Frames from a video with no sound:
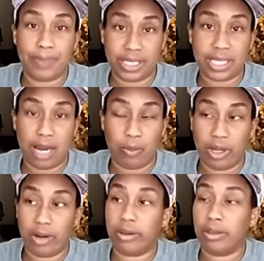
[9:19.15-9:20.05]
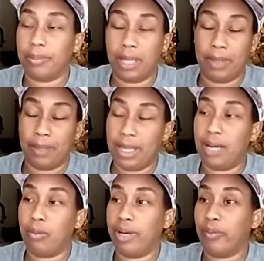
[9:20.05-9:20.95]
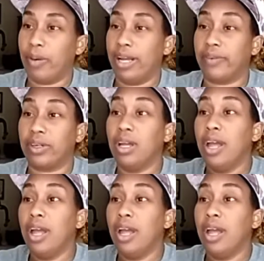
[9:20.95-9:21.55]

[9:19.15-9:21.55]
spend time with her, blah, blah, blah, whatever, whatever.